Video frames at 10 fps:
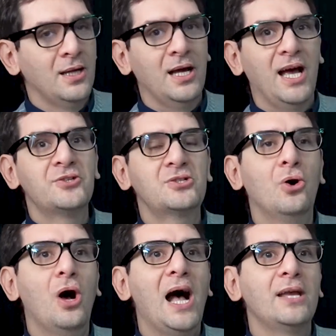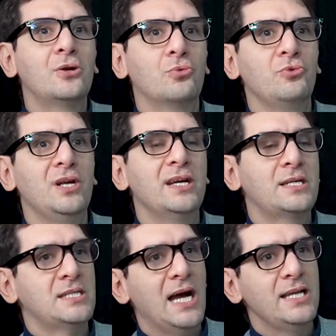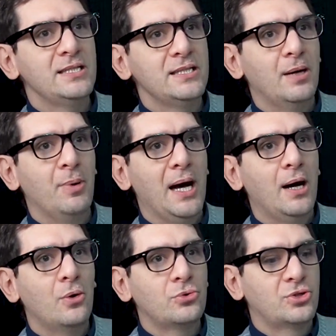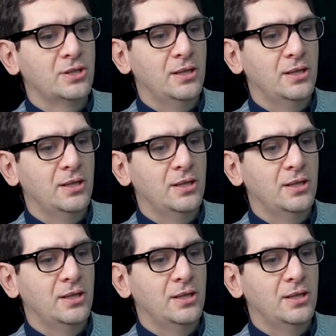And so I got really excited about,